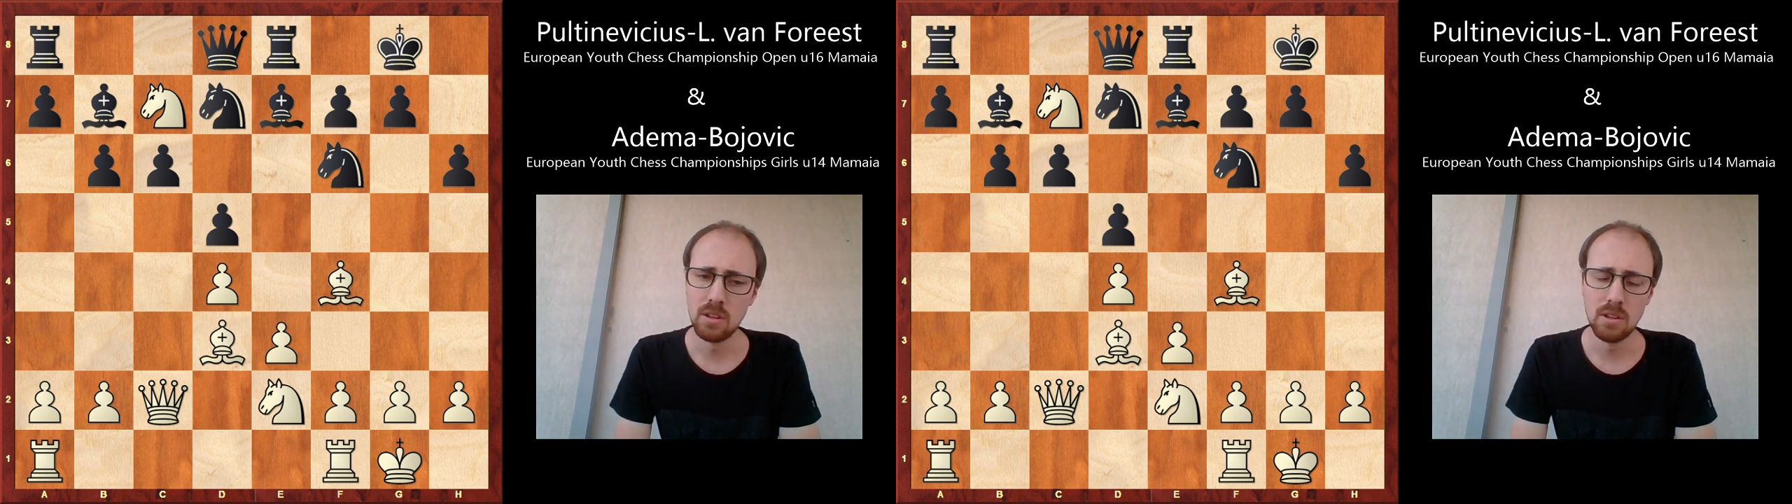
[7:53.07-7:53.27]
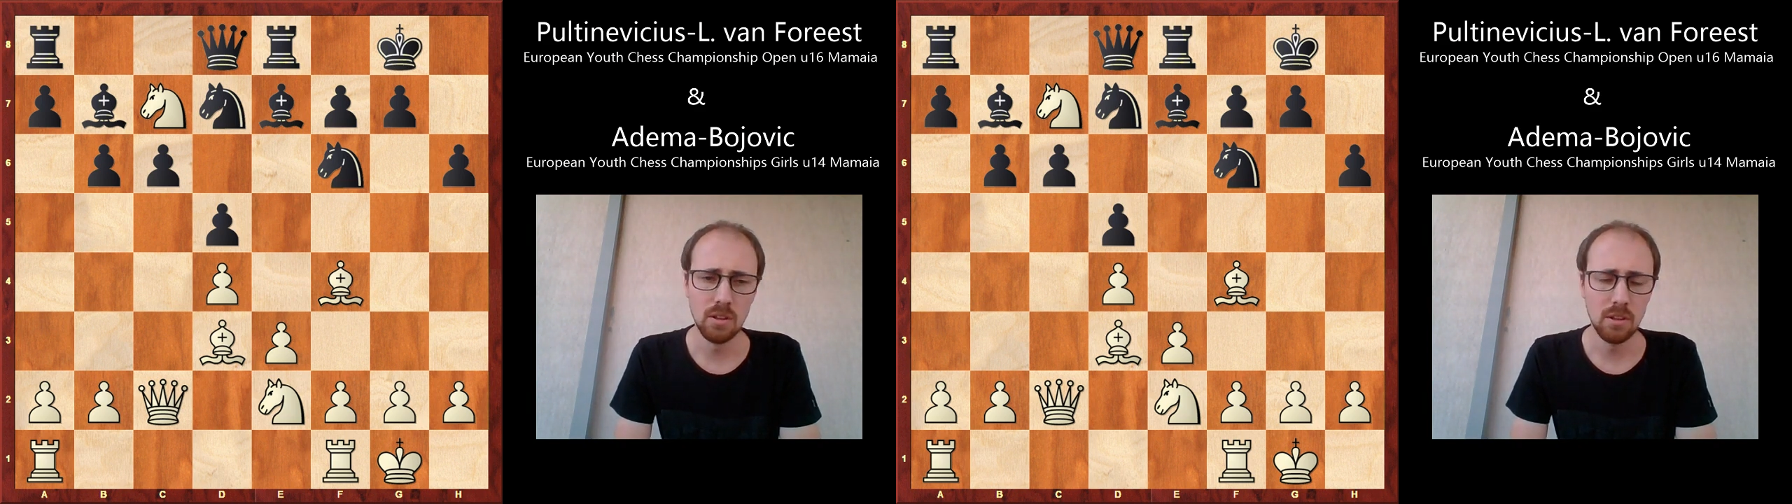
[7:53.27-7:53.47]

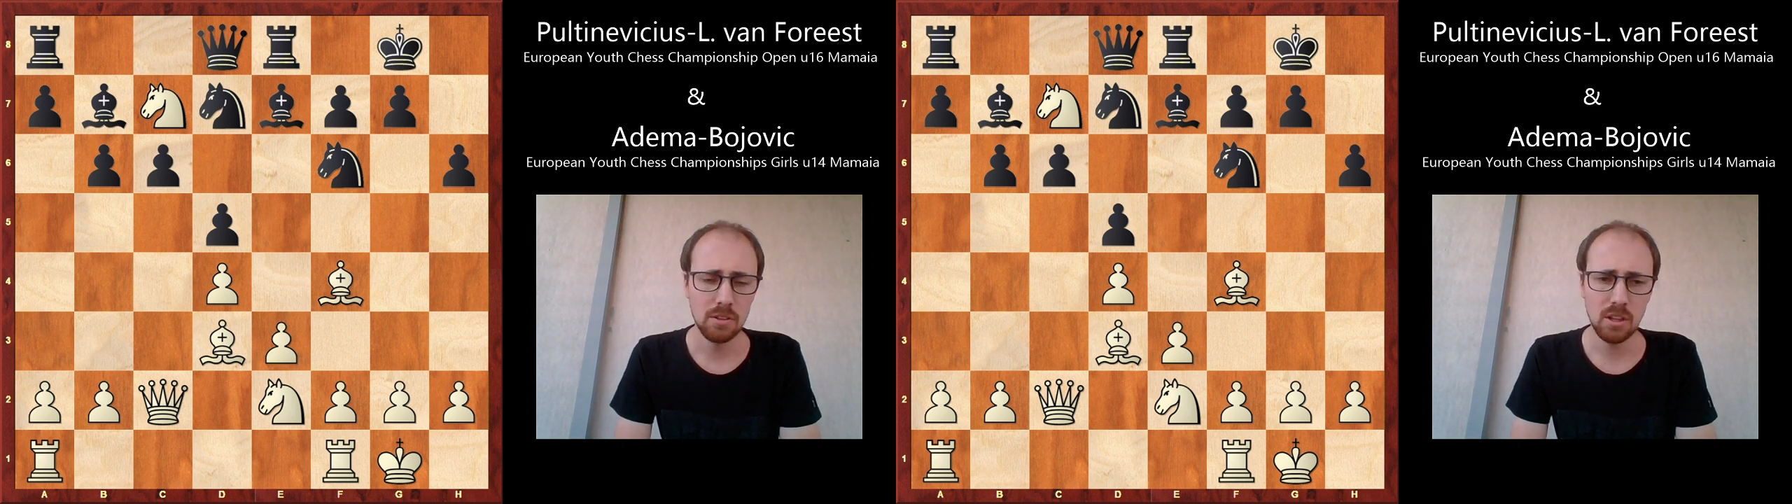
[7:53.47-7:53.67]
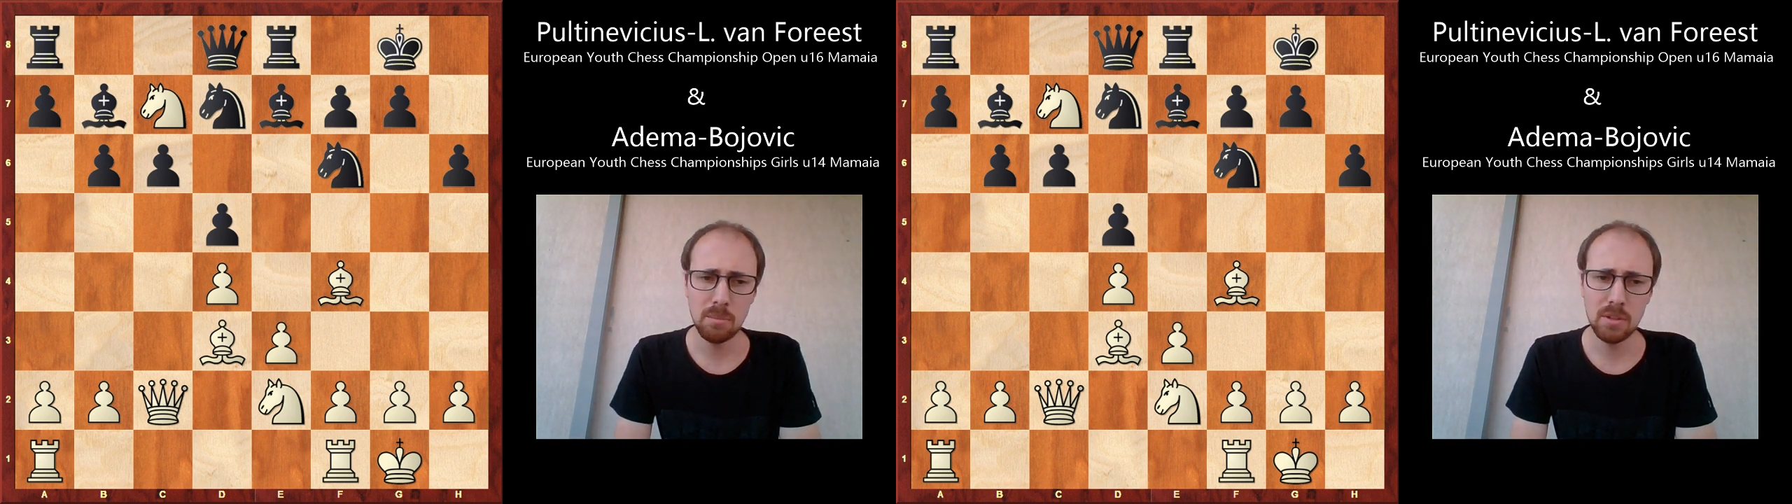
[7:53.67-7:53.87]

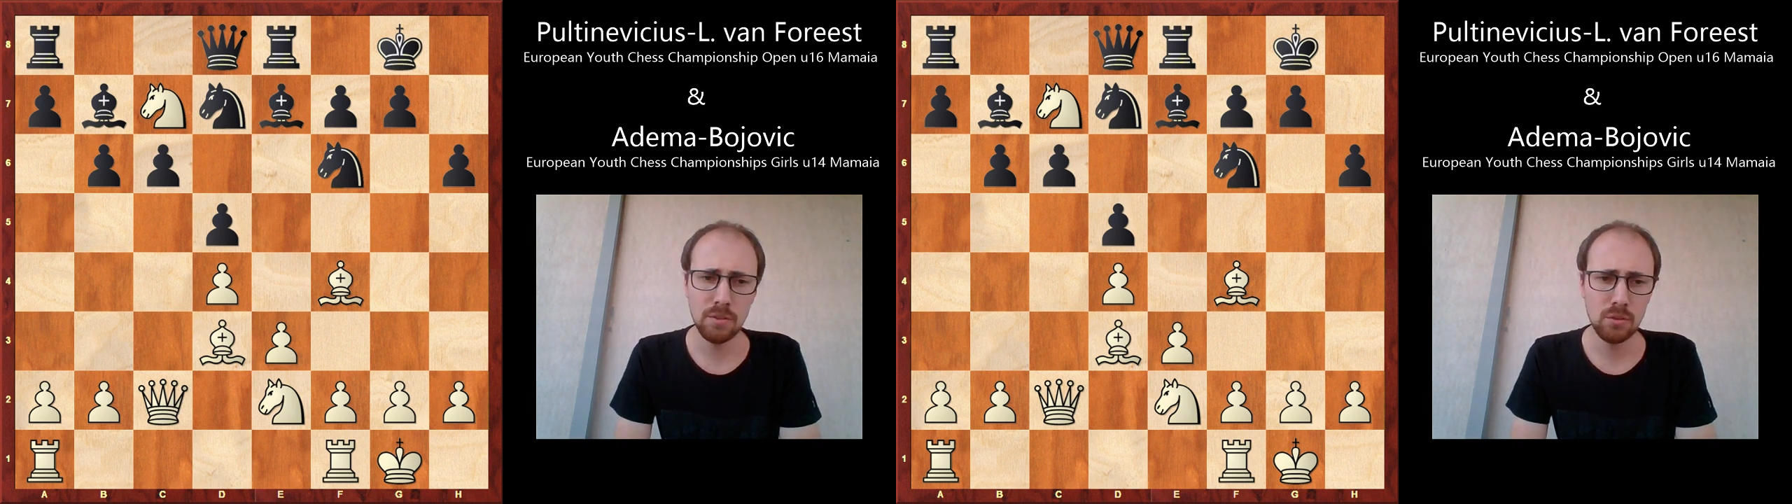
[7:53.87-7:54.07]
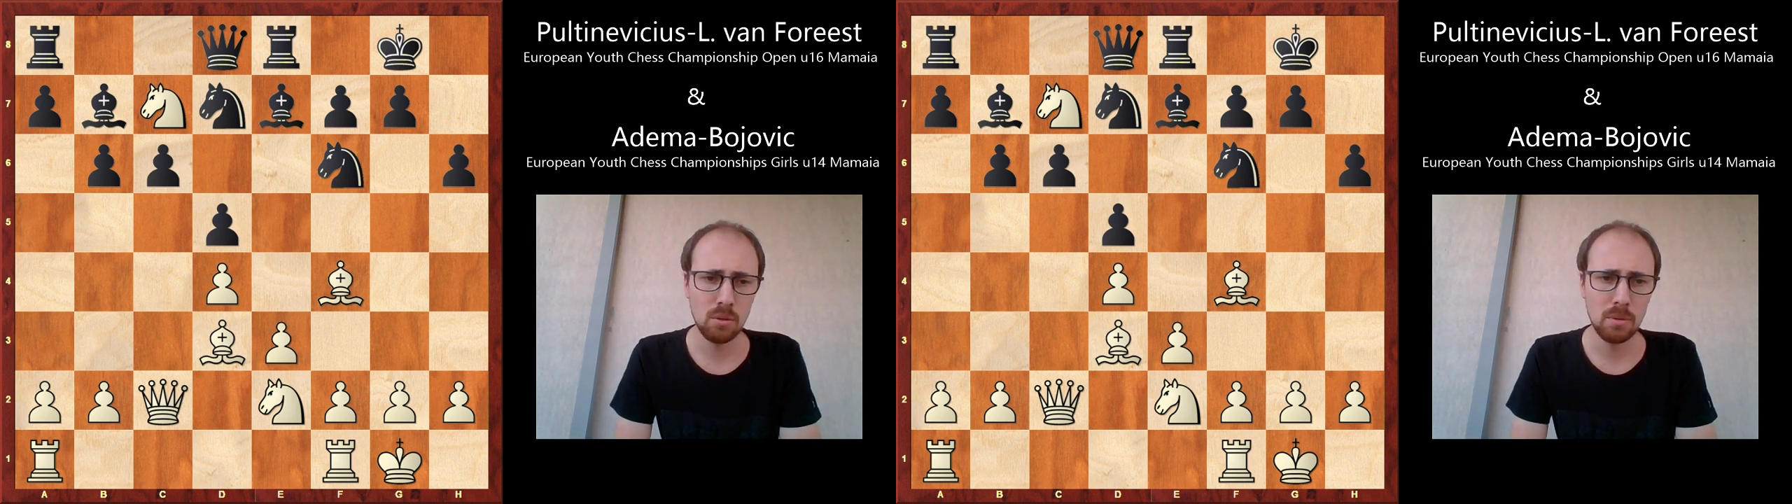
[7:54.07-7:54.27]
it's gonna be
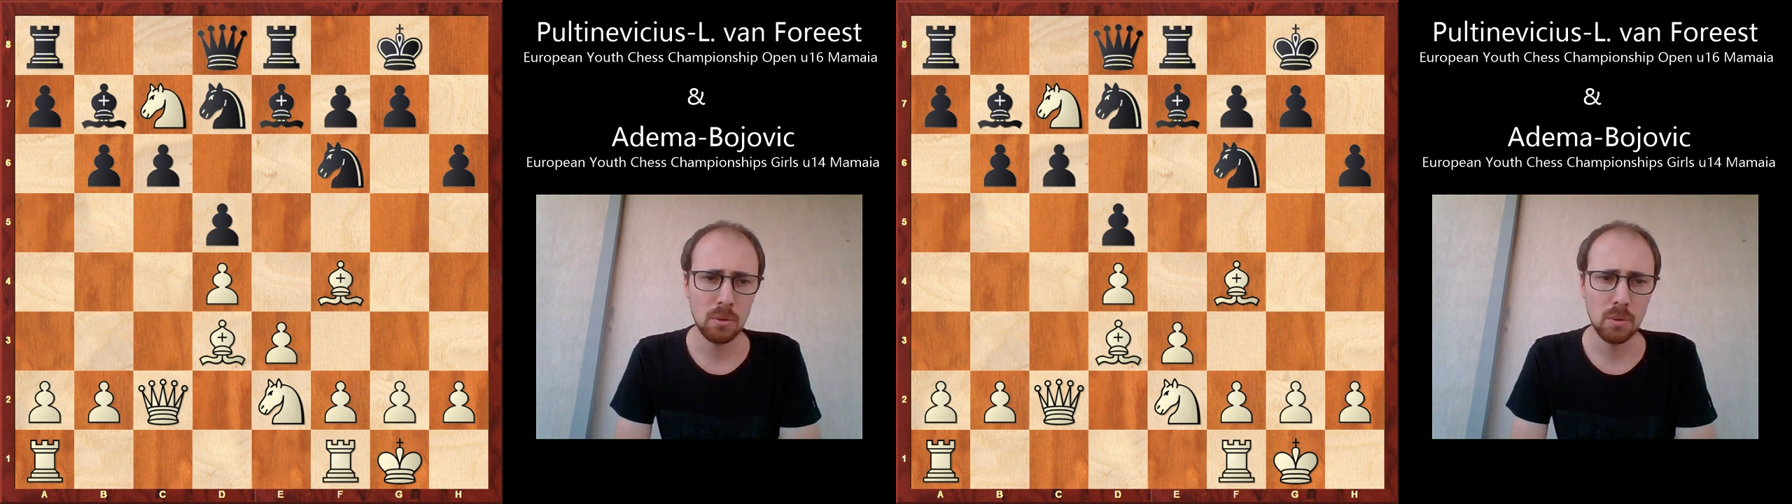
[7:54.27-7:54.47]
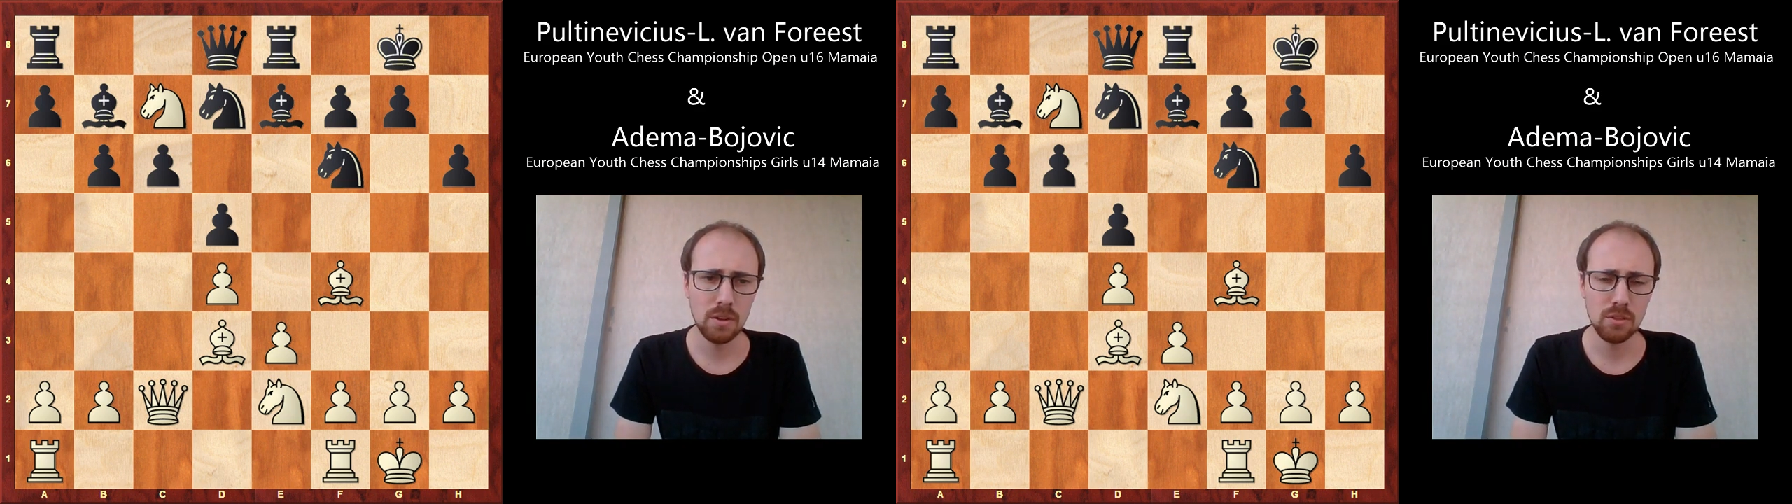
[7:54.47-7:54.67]
difficult but
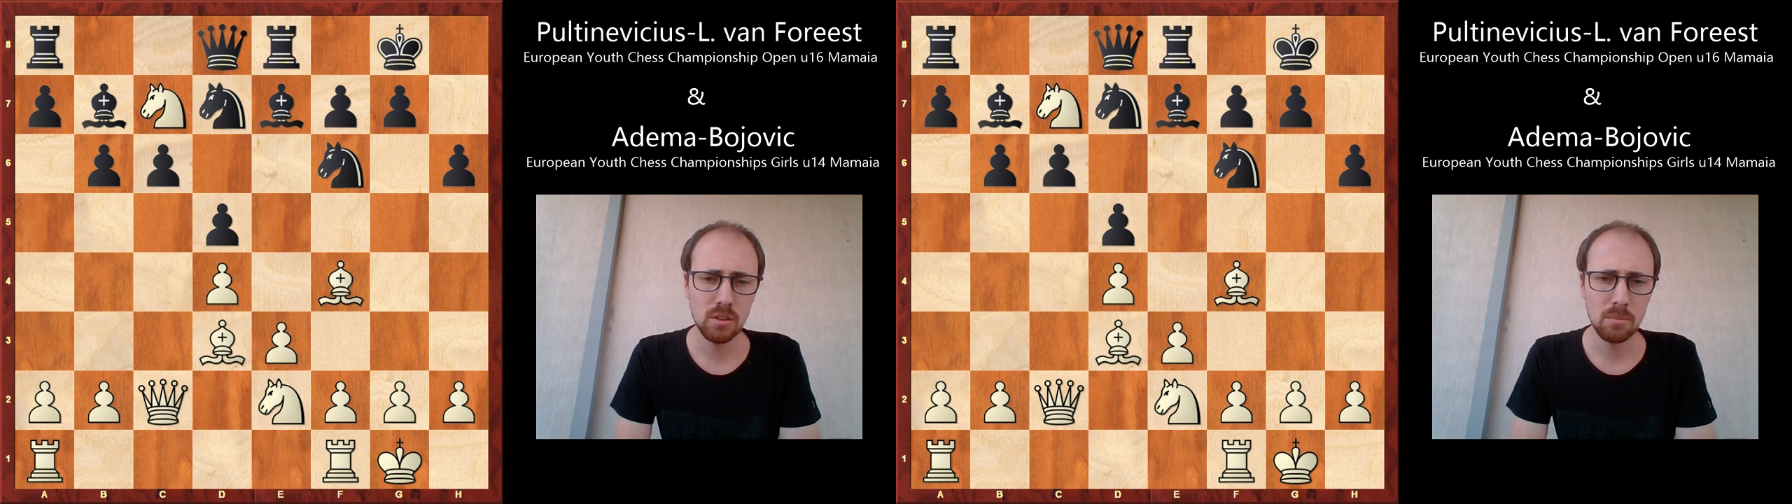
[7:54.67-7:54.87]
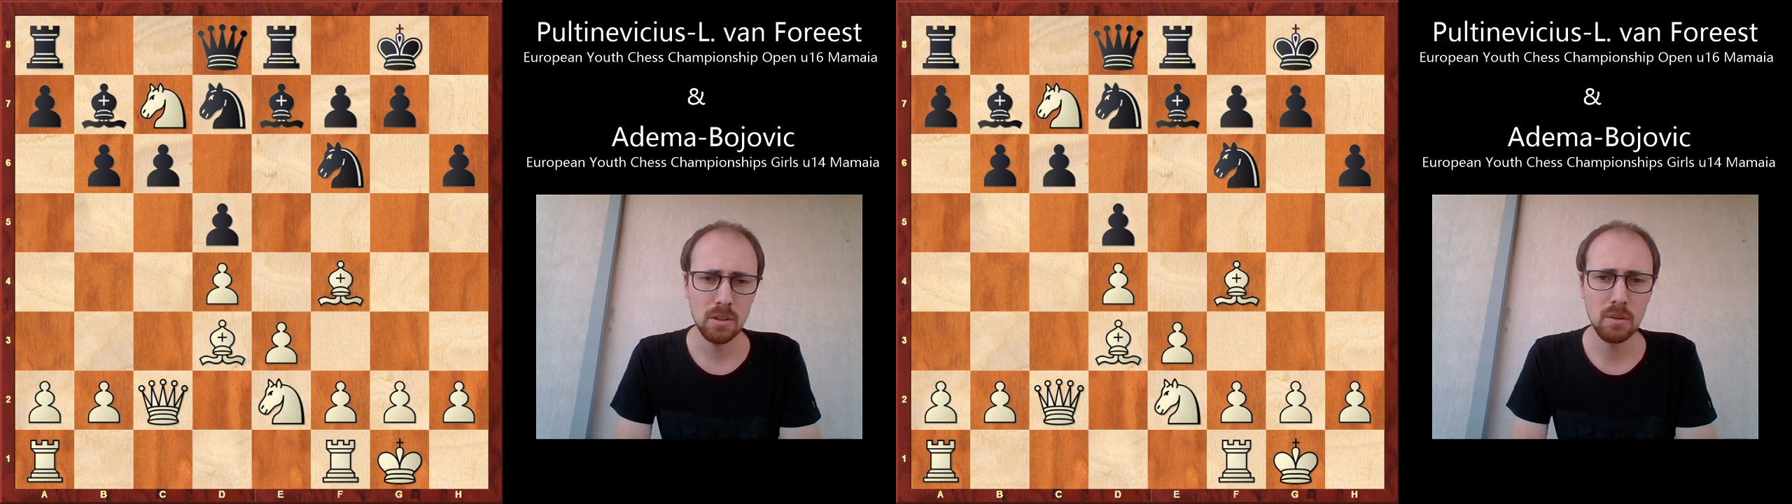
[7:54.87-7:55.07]
we have
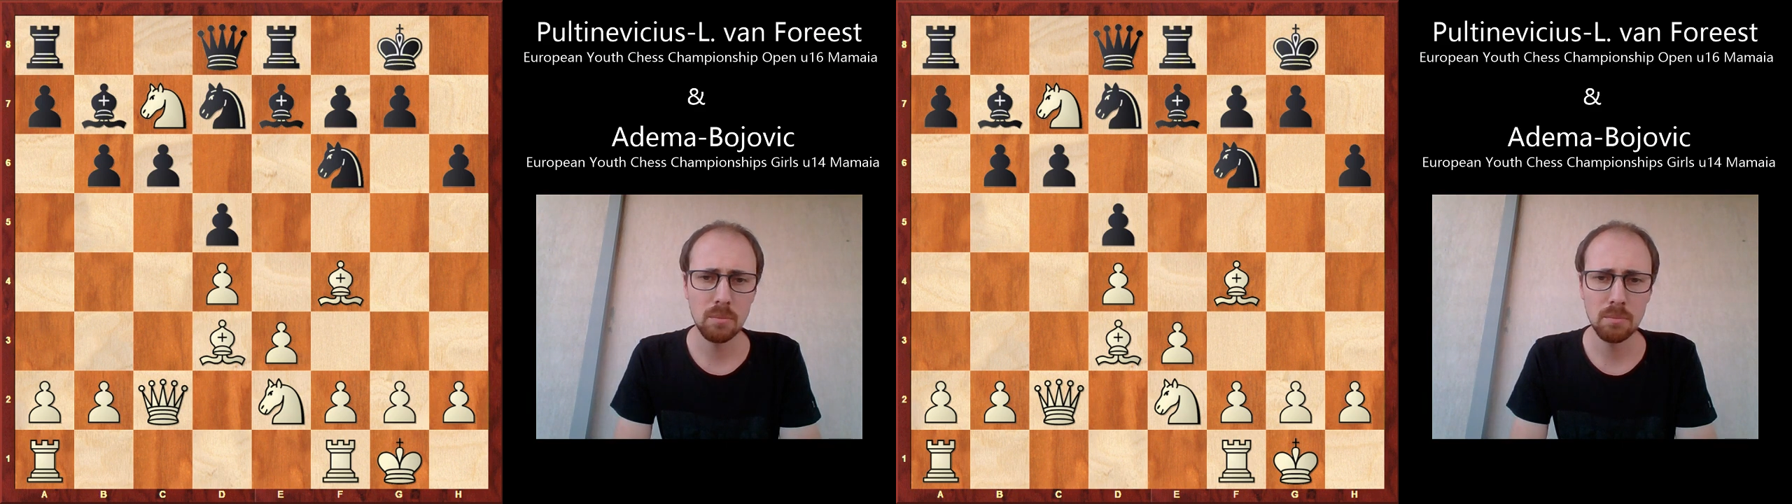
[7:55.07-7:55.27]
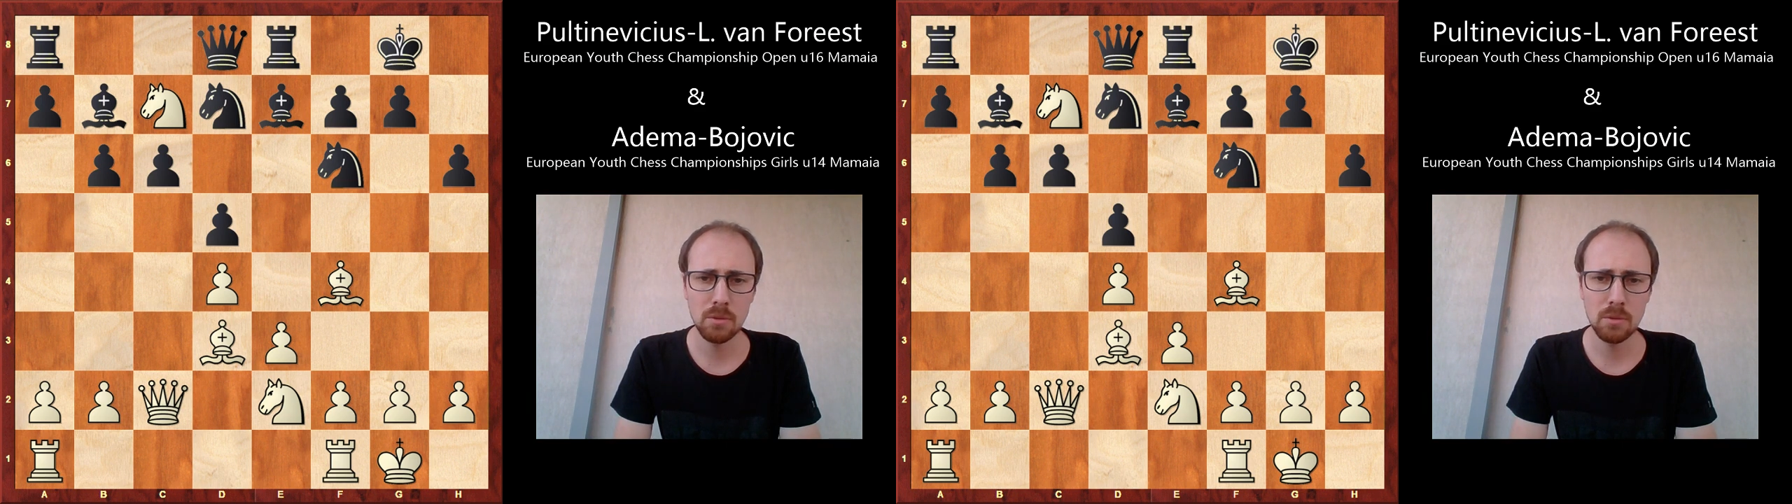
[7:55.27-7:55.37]
some um,